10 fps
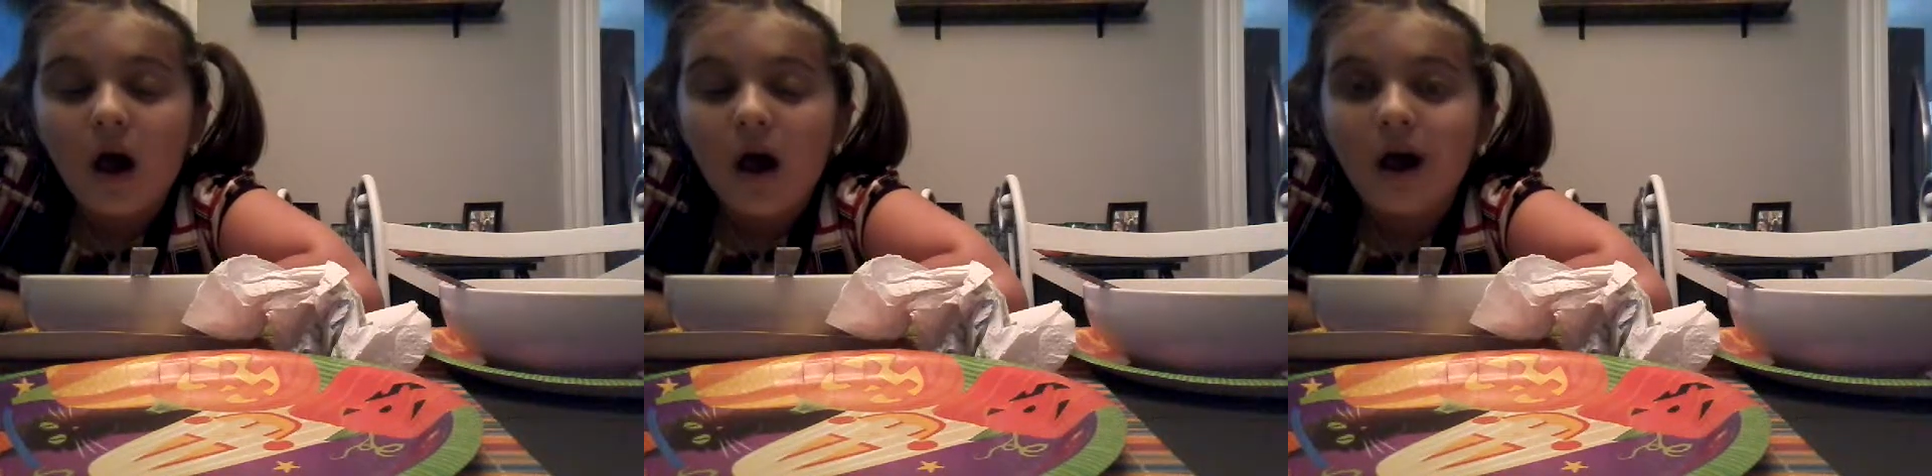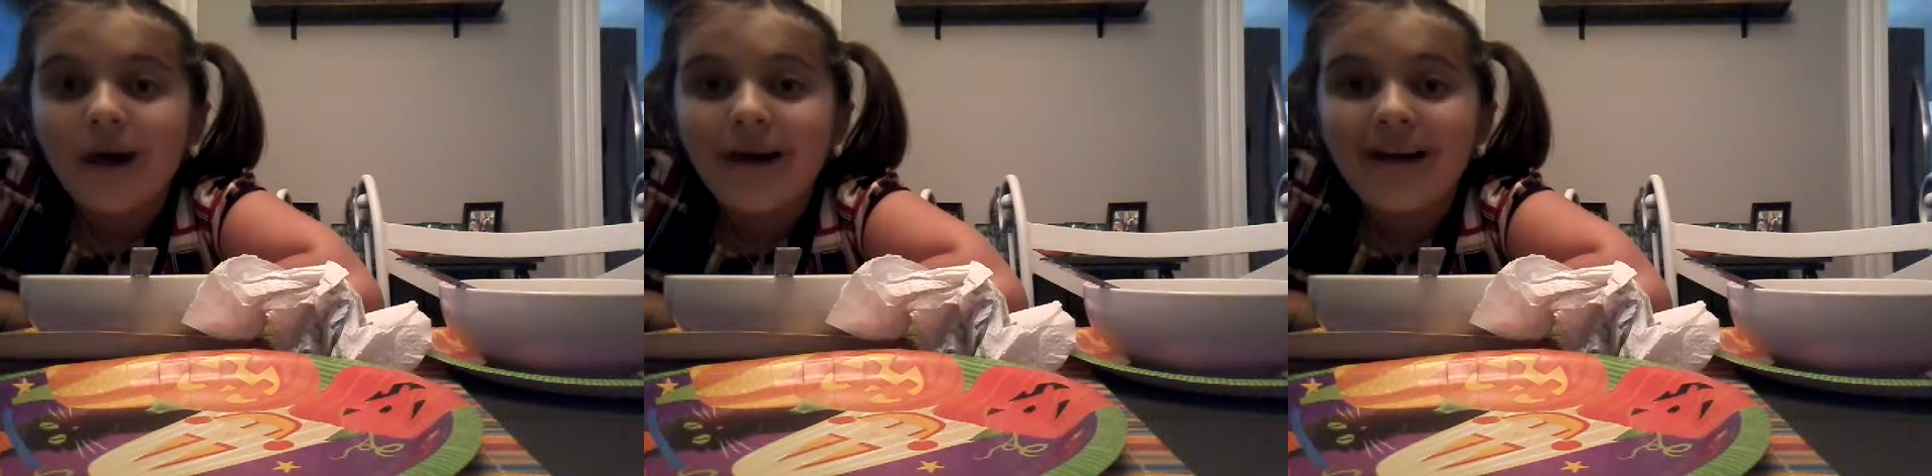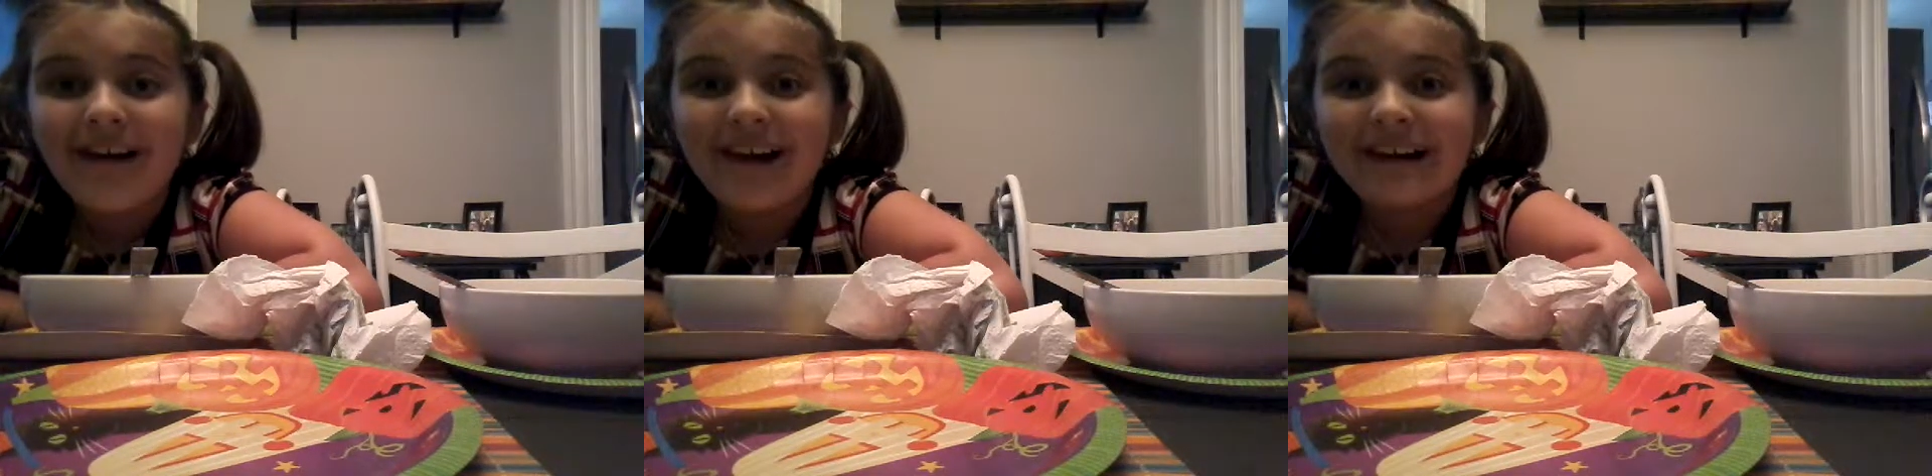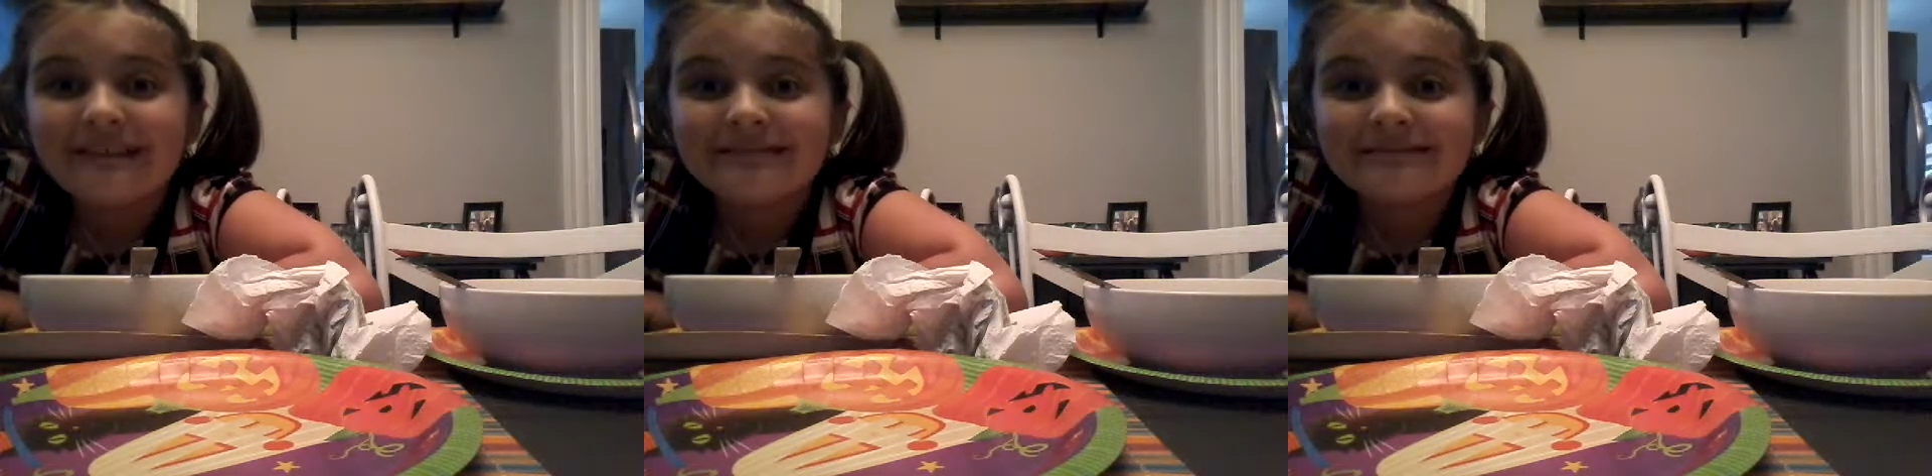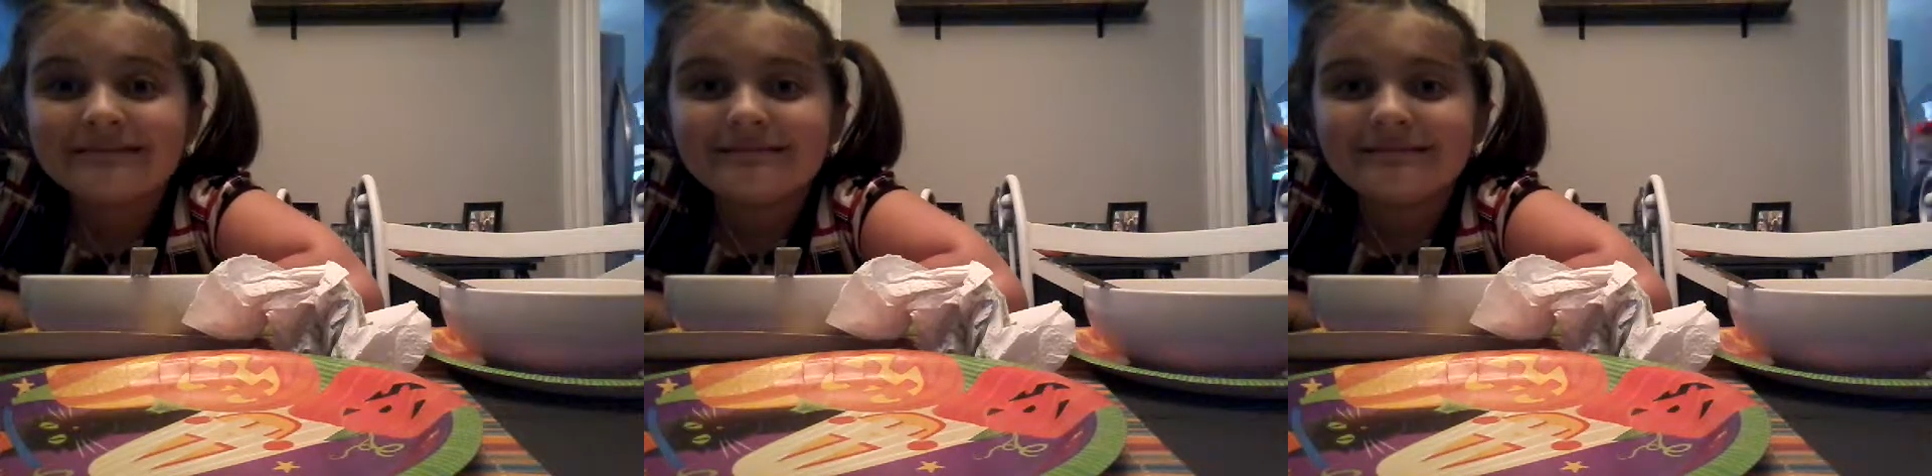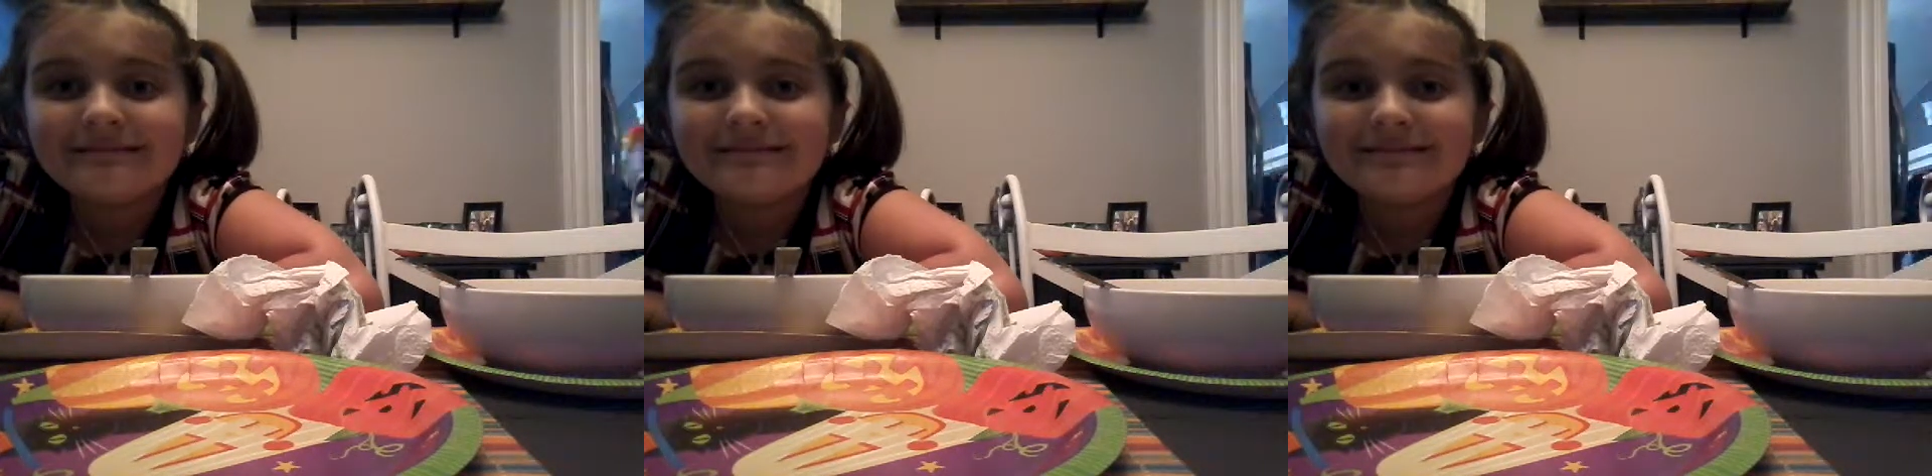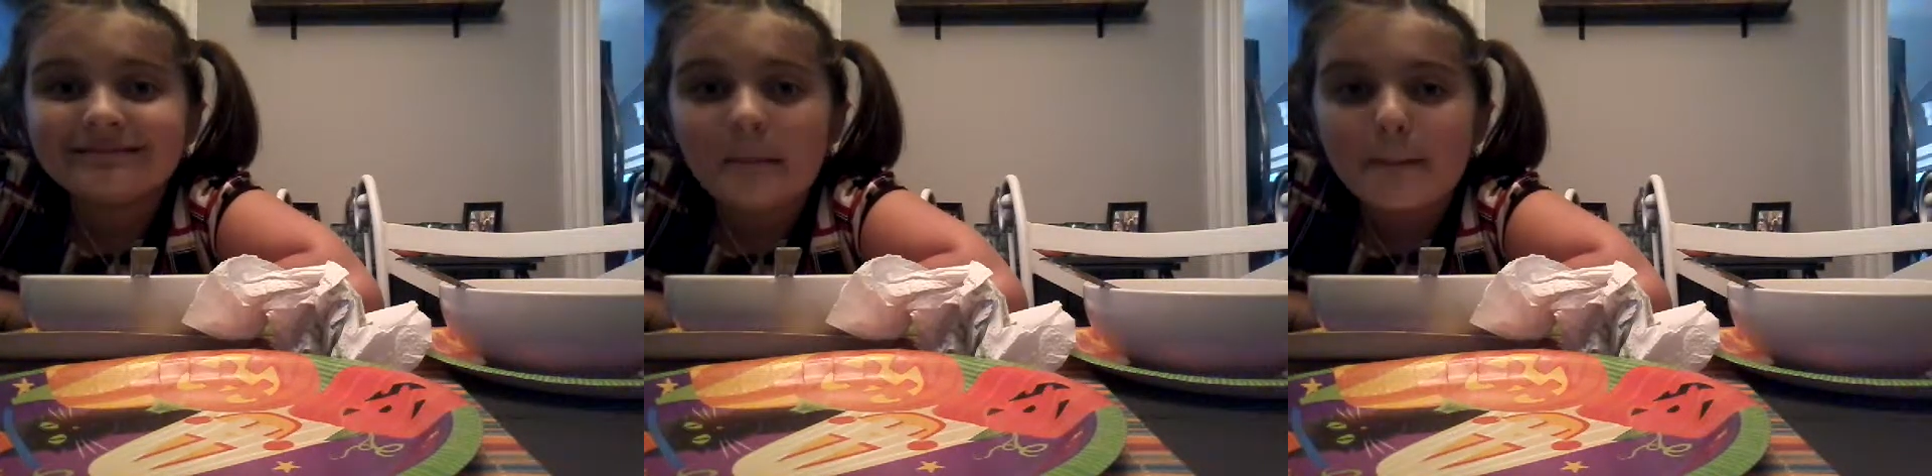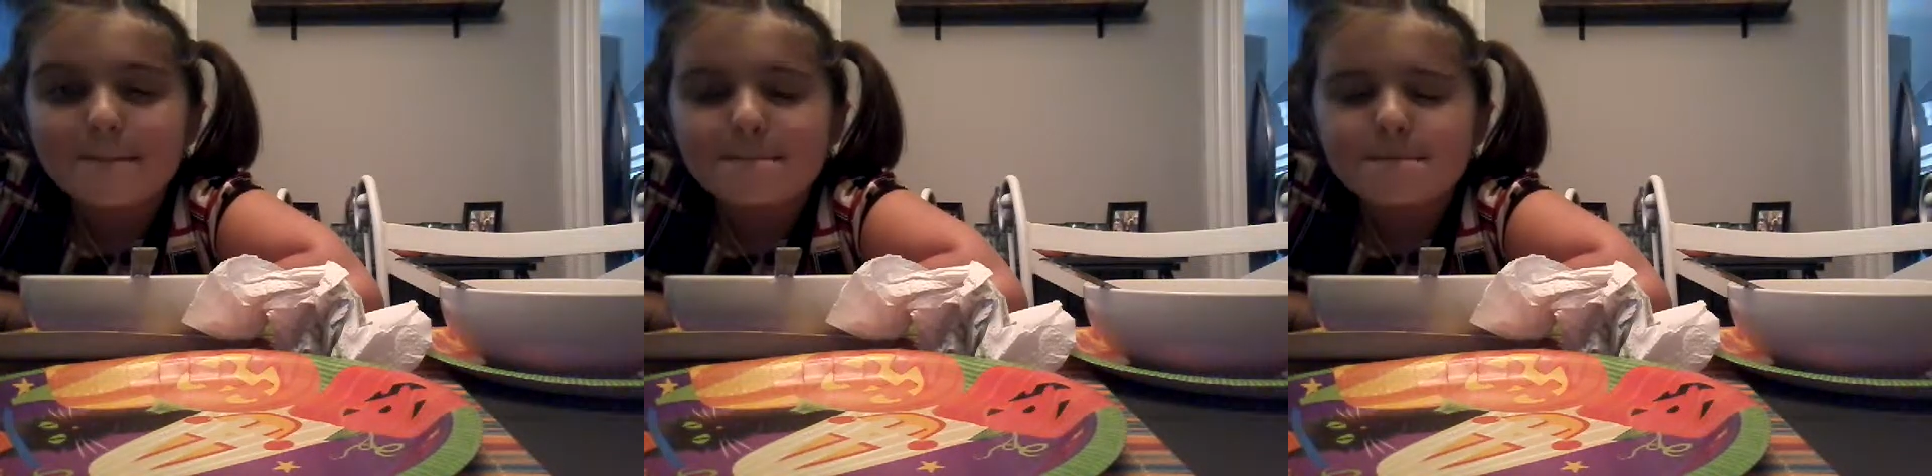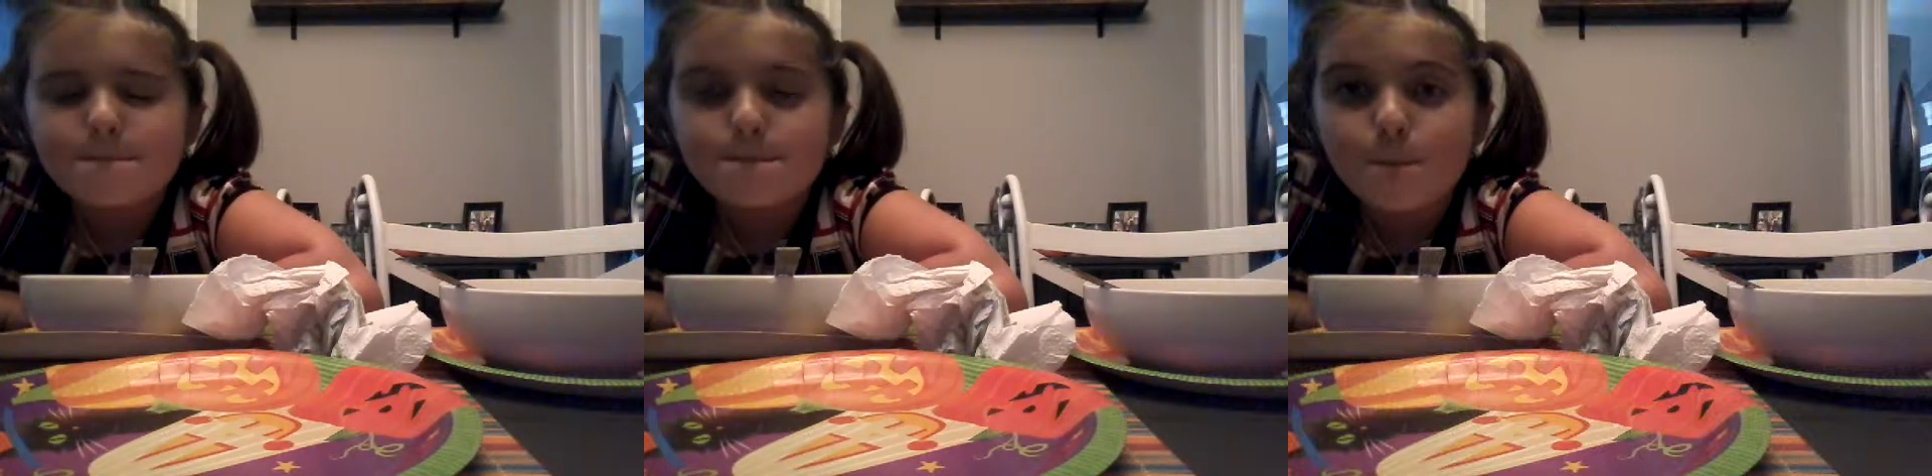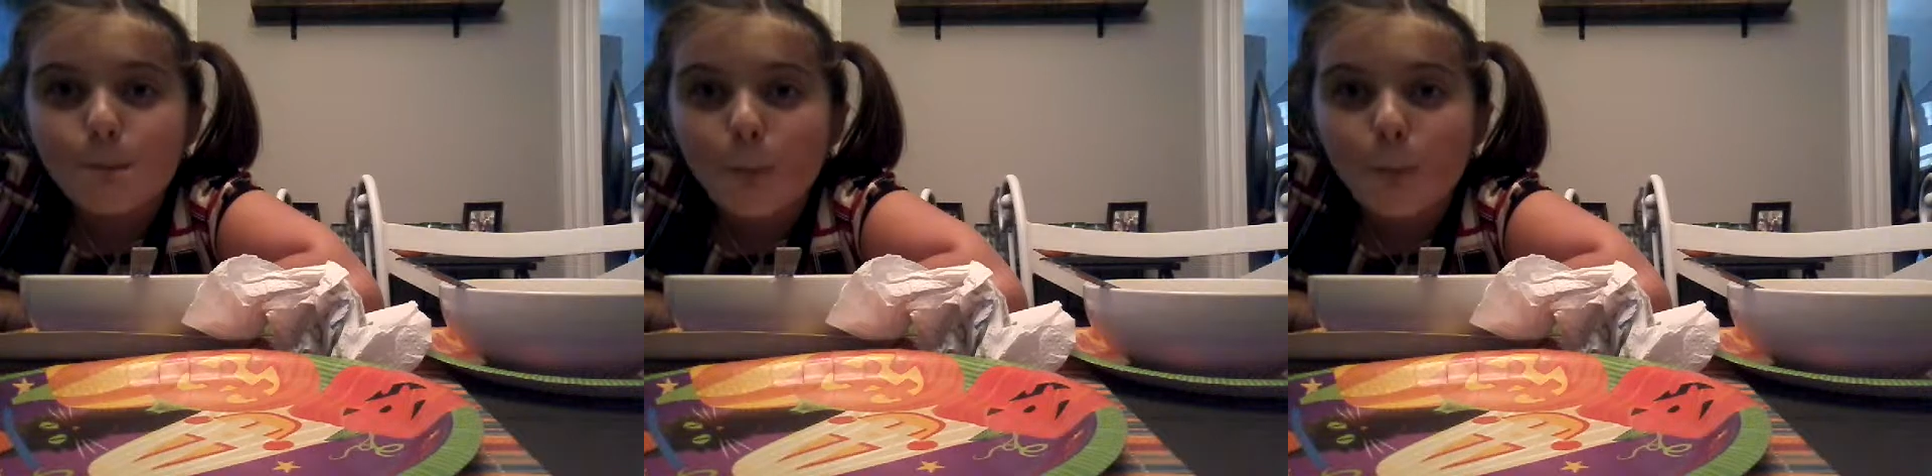Are we allowed to pick any drinks?